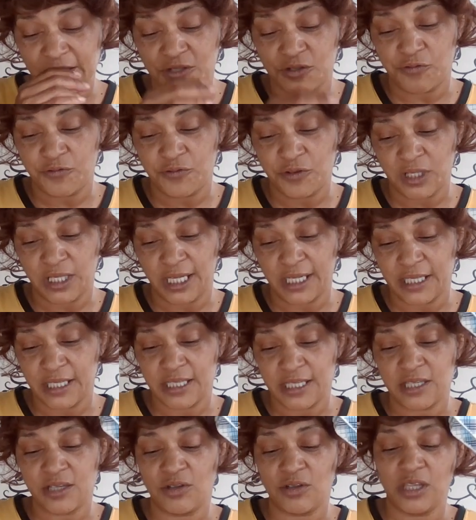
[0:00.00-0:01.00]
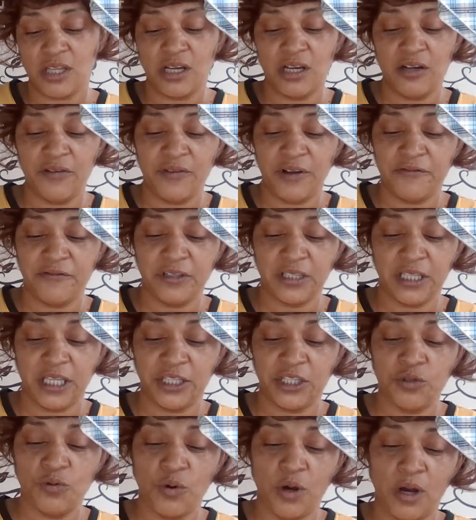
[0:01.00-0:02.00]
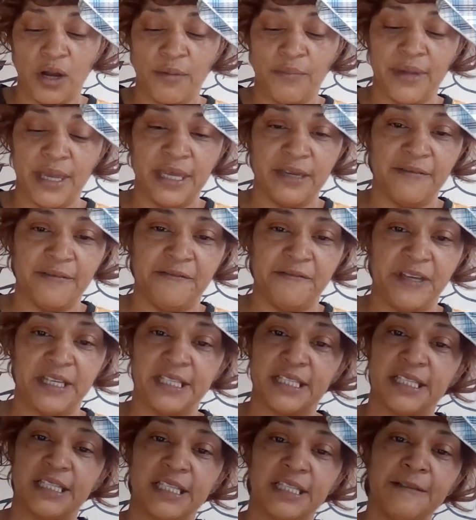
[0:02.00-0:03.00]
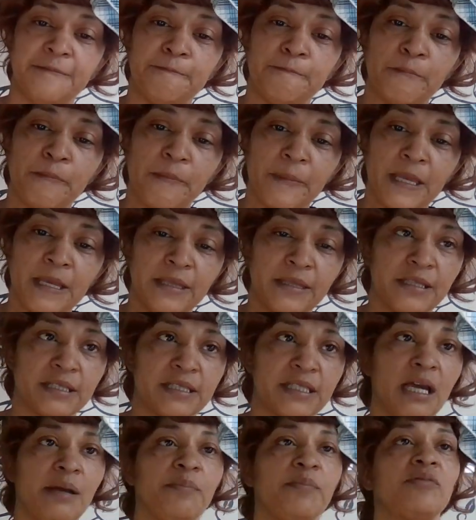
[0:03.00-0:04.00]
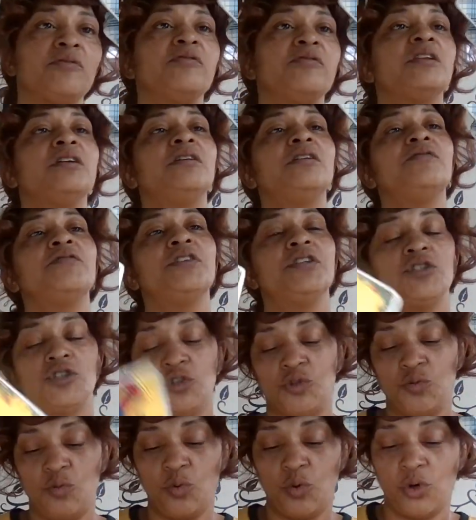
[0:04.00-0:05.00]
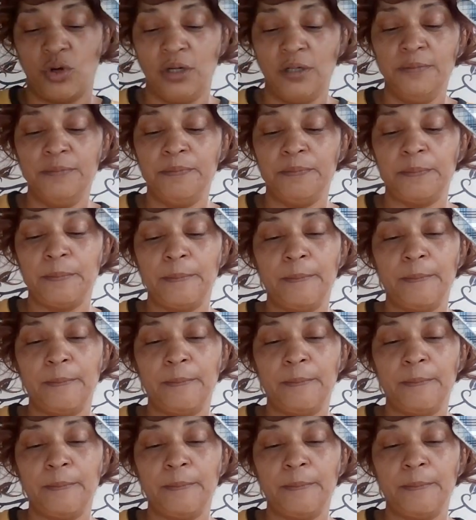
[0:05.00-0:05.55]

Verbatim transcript: because you feel like it's no love. I feel like you are manifesting the type of love that you want